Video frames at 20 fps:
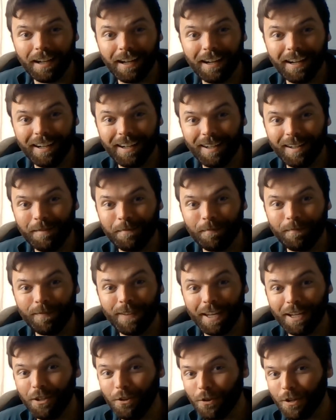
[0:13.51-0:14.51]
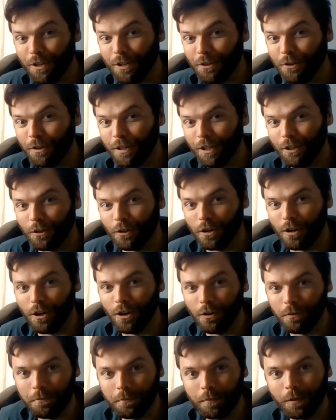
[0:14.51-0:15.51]
that you can do at your
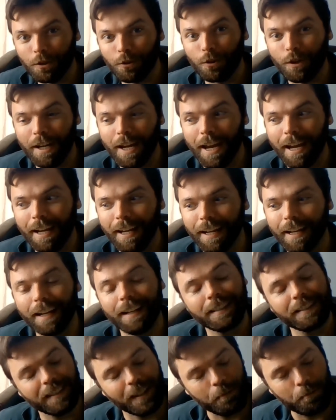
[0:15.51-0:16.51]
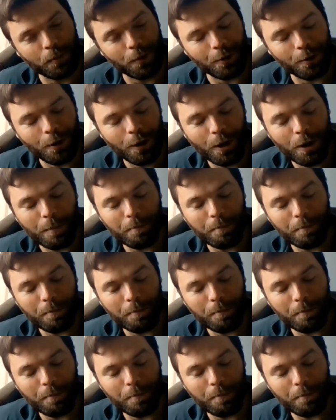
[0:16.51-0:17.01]
home, creating a simple